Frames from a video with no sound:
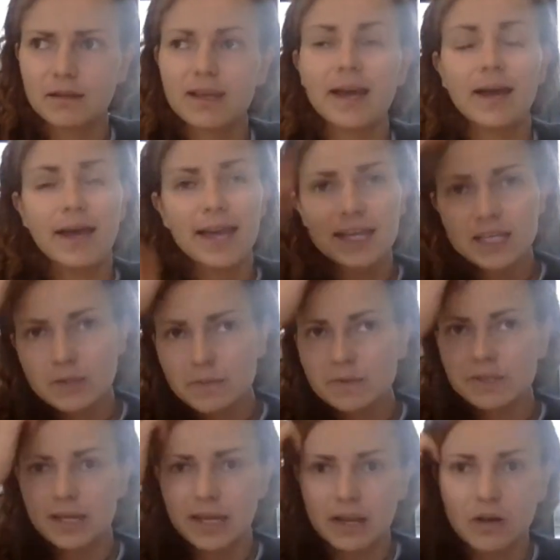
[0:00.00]
Yeah,
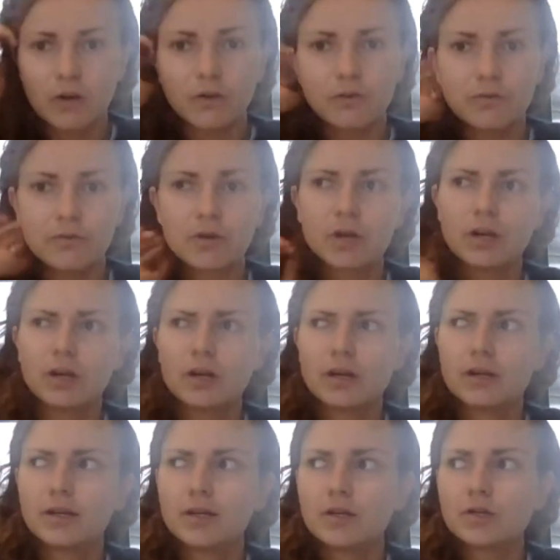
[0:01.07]
80% of
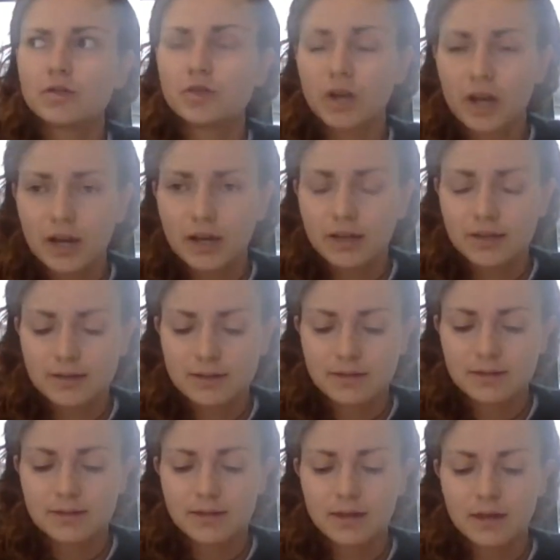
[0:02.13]

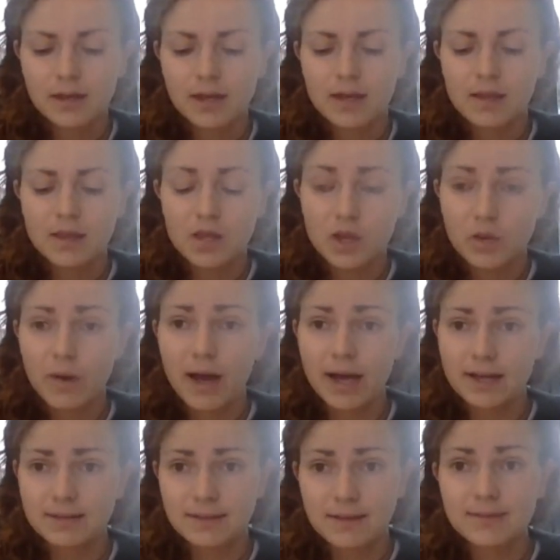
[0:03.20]
drugs in the
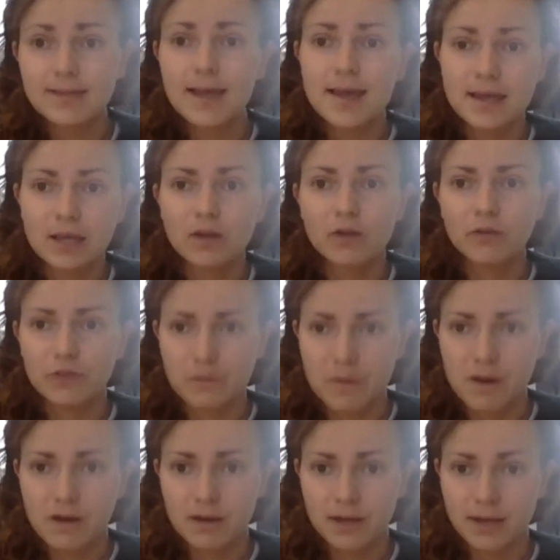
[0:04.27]
US that are taken off the
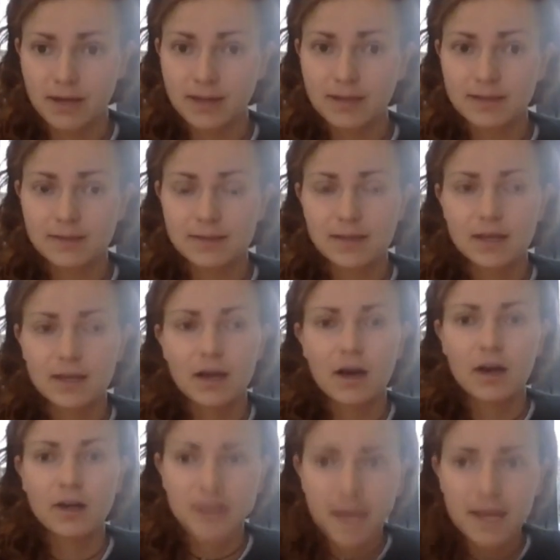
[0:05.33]
market
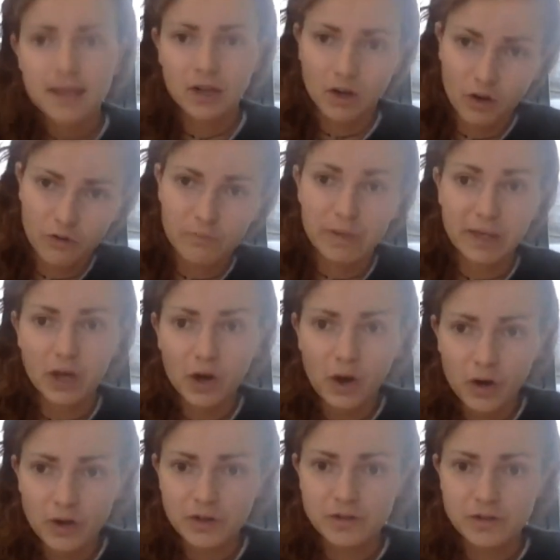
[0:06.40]
are taken off
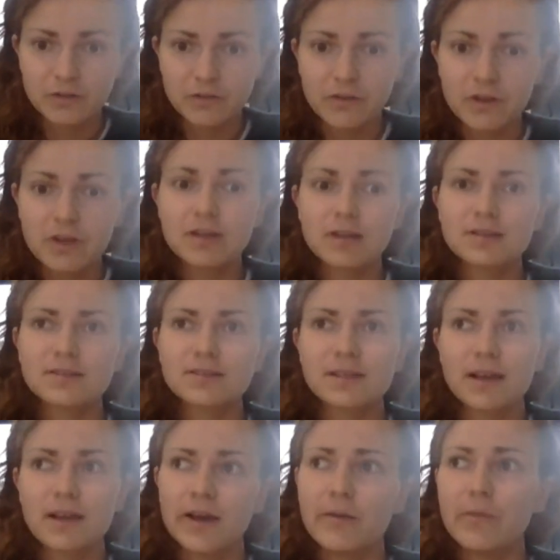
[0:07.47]
because of
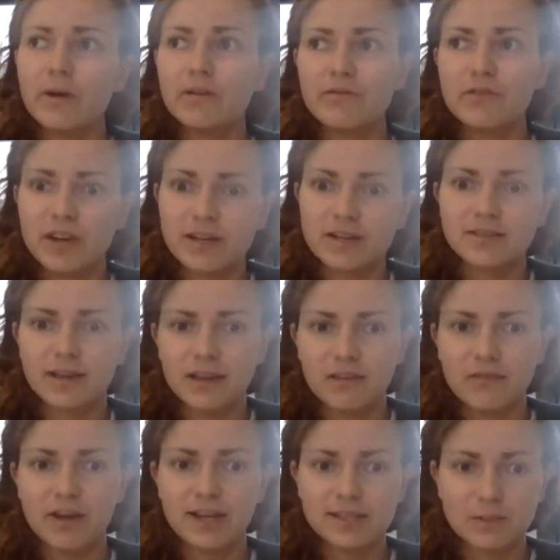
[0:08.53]
adverse
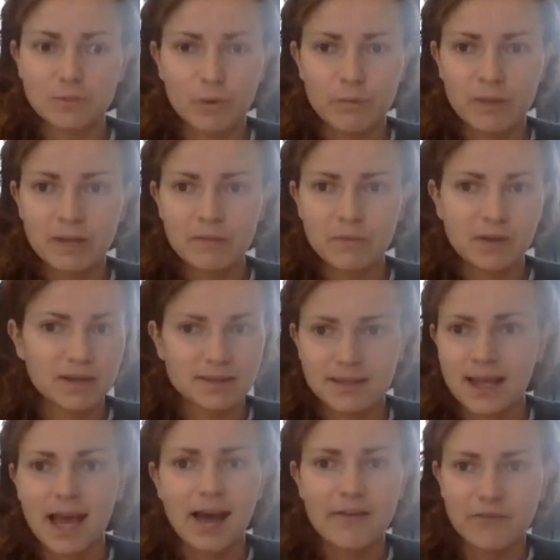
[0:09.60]
side effects in women, because
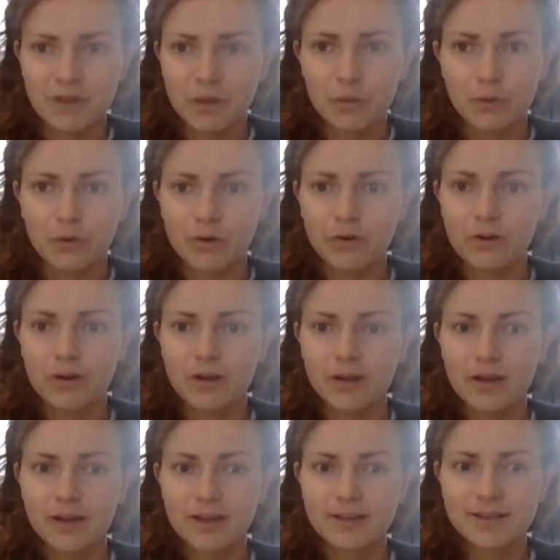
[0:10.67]
they haven't thought
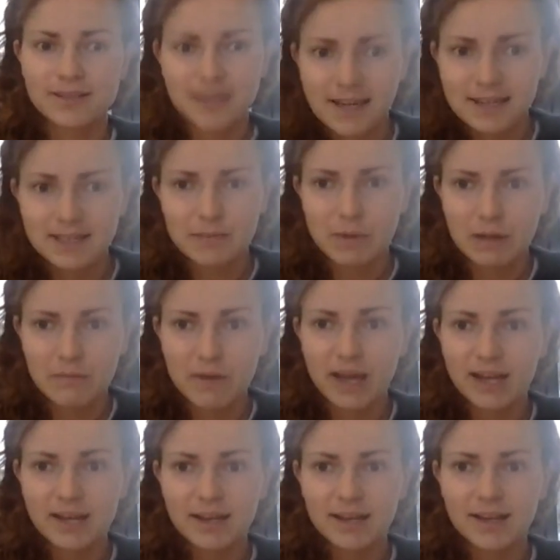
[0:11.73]
to test them in
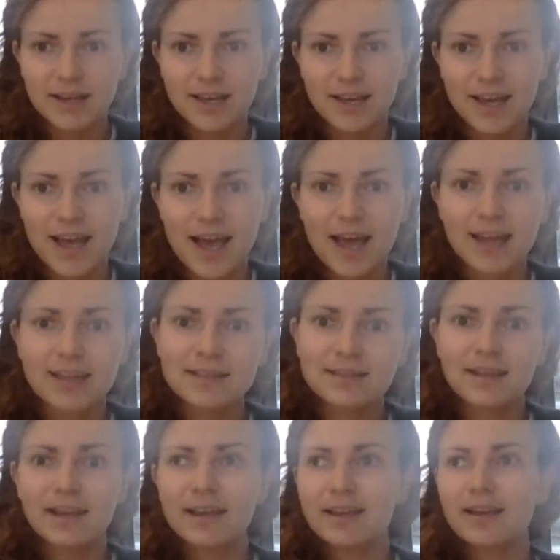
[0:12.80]
men. And it's
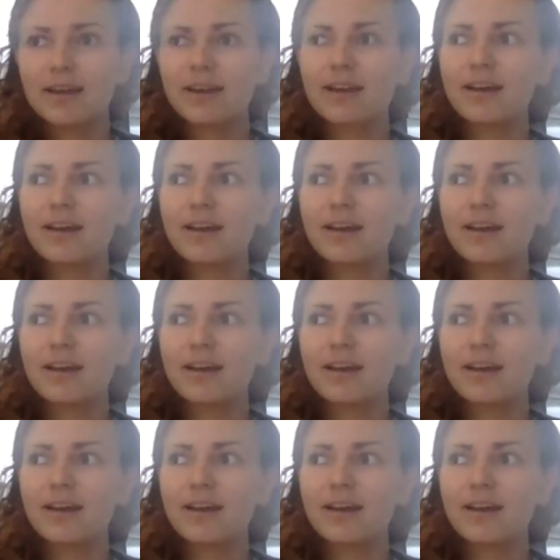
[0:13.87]
like,